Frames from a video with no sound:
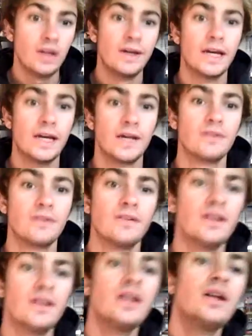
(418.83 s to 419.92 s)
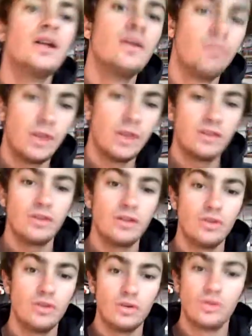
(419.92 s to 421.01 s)
And
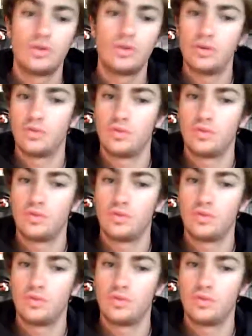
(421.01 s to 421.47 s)
basically, the Ooku is